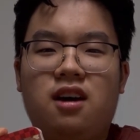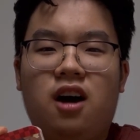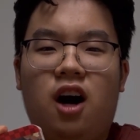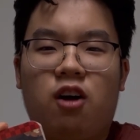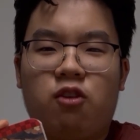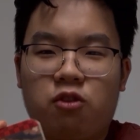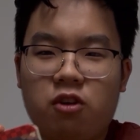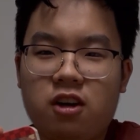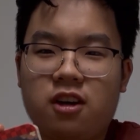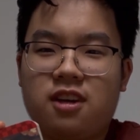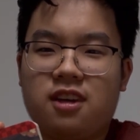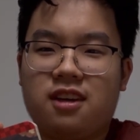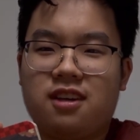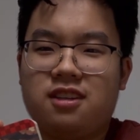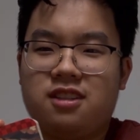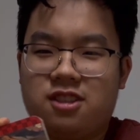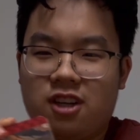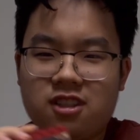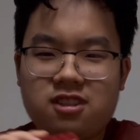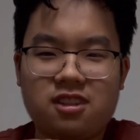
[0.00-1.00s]
a rookie,
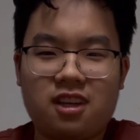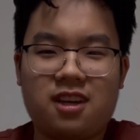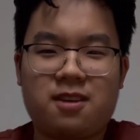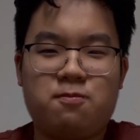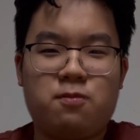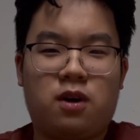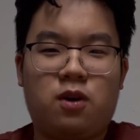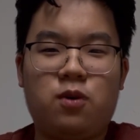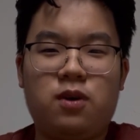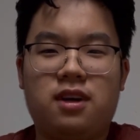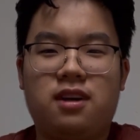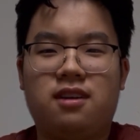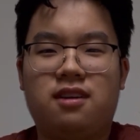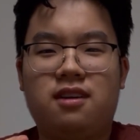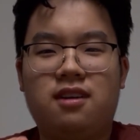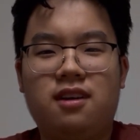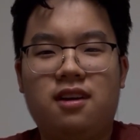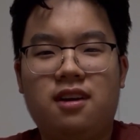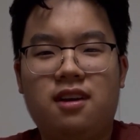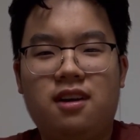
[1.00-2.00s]
just like McQueen,
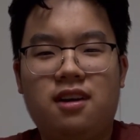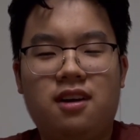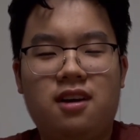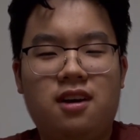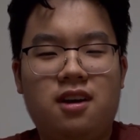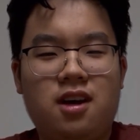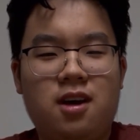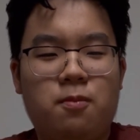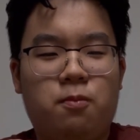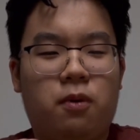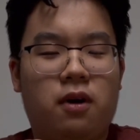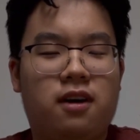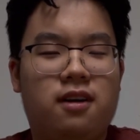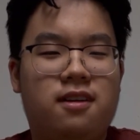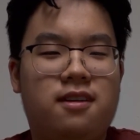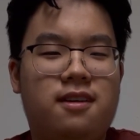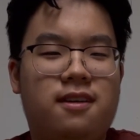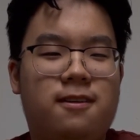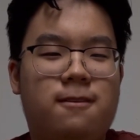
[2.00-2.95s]
but